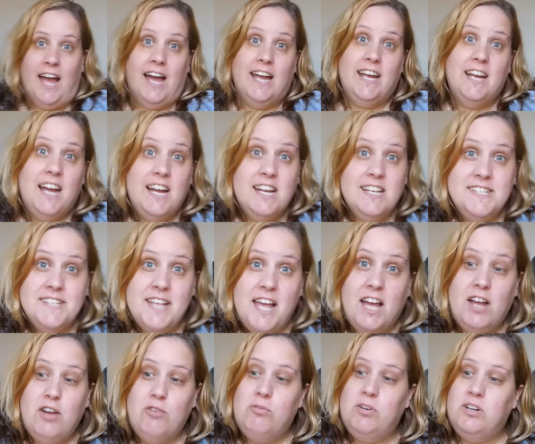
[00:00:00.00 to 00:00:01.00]
Hi guys,
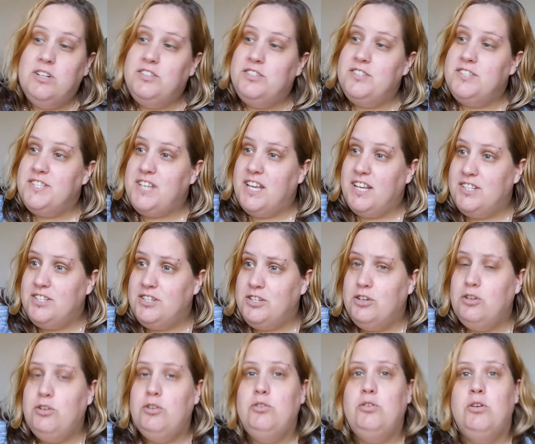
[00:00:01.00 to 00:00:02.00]
I want to say to
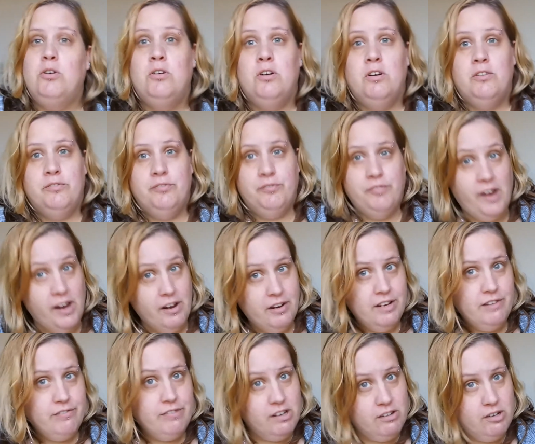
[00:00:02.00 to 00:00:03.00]
you
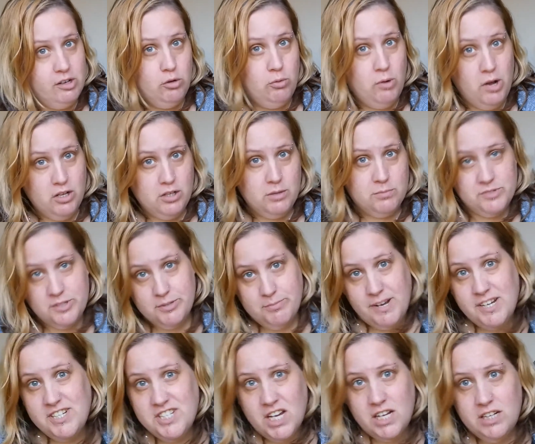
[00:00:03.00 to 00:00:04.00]
very, very welcome to
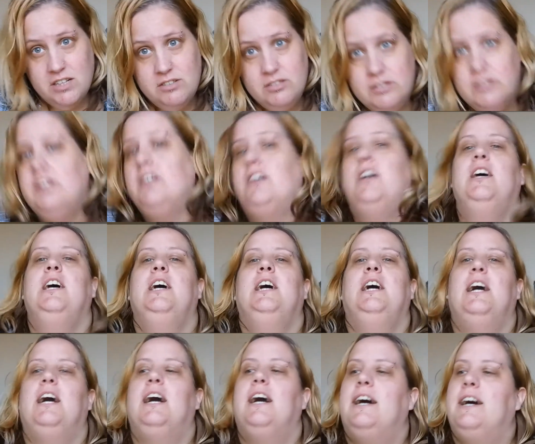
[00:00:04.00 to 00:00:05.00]
my channel.
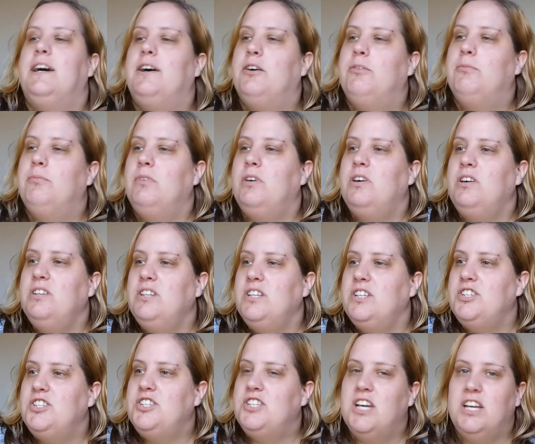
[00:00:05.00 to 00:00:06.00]
On
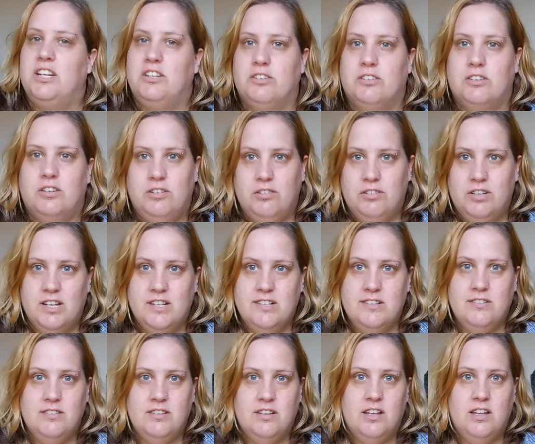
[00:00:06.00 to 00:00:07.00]
this channel you
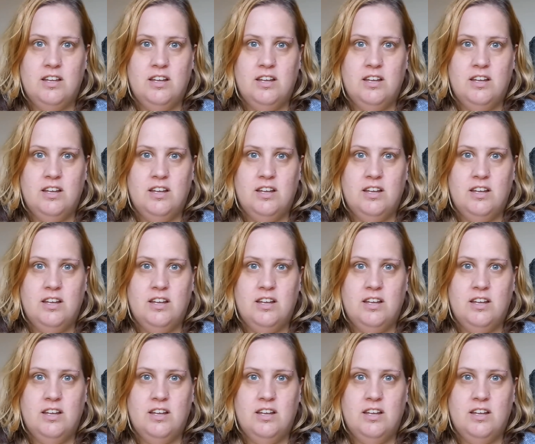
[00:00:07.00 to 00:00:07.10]
can